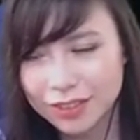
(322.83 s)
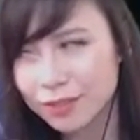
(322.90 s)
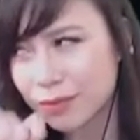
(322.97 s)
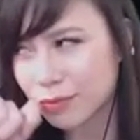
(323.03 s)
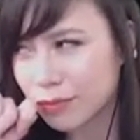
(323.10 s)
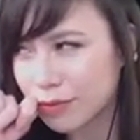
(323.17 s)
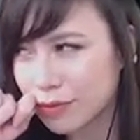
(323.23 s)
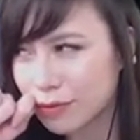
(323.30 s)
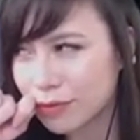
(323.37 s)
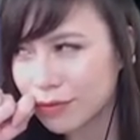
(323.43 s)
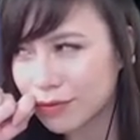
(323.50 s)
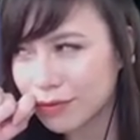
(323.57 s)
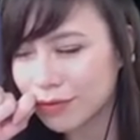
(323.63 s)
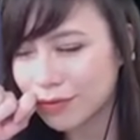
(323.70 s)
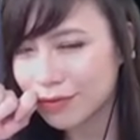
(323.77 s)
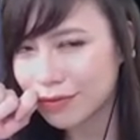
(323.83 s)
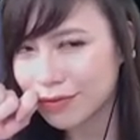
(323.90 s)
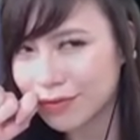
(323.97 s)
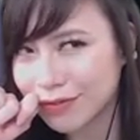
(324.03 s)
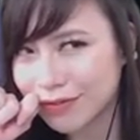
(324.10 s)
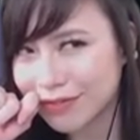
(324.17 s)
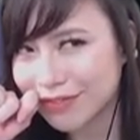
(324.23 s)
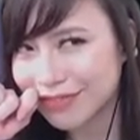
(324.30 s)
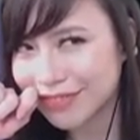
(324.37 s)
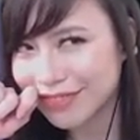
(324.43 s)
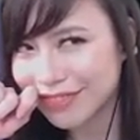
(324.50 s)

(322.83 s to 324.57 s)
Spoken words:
(silence)